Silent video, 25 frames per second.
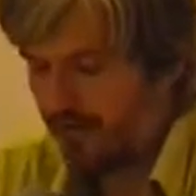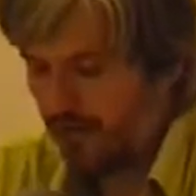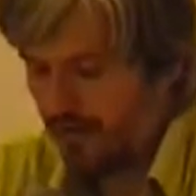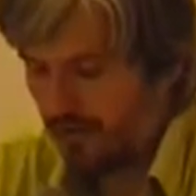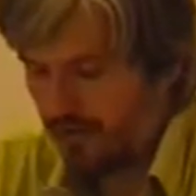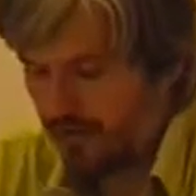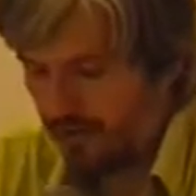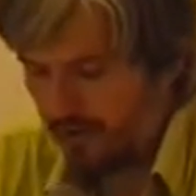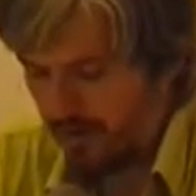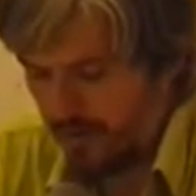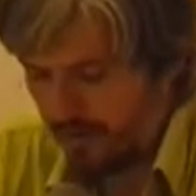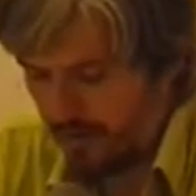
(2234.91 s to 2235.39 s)

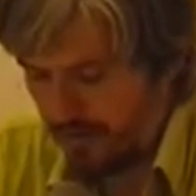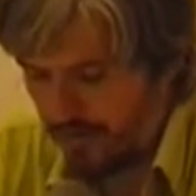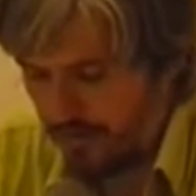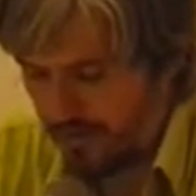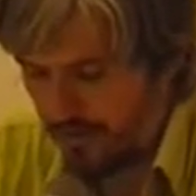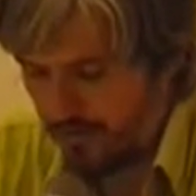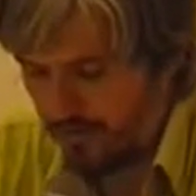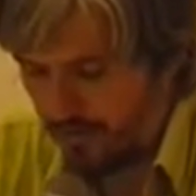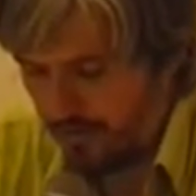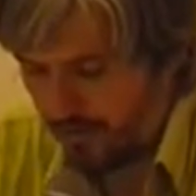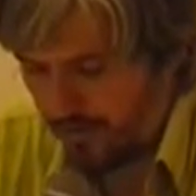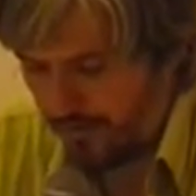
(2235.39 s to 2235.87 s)
Well, it's
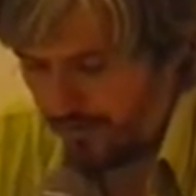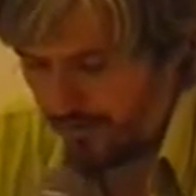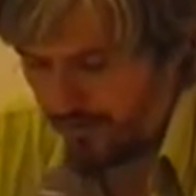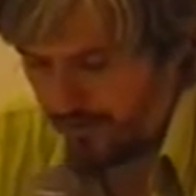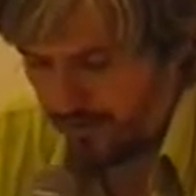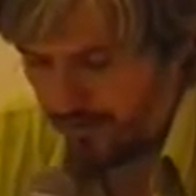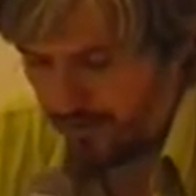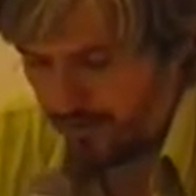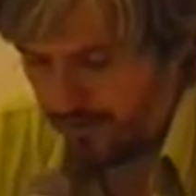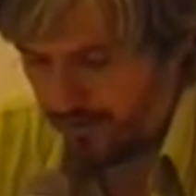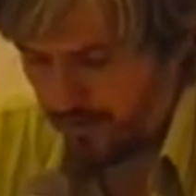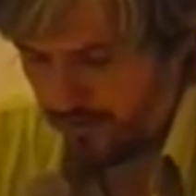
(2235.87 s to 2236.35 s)
the only thing
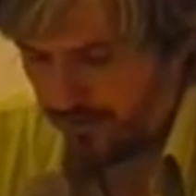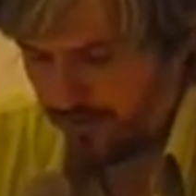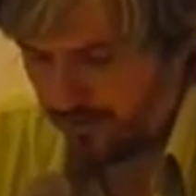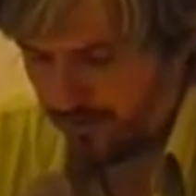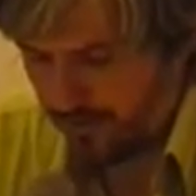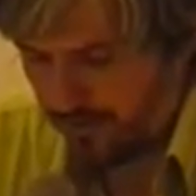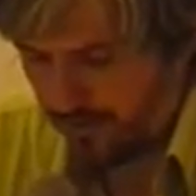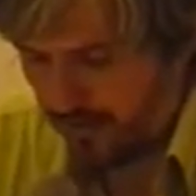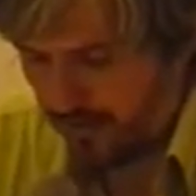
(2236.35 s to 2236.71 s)
which is true there.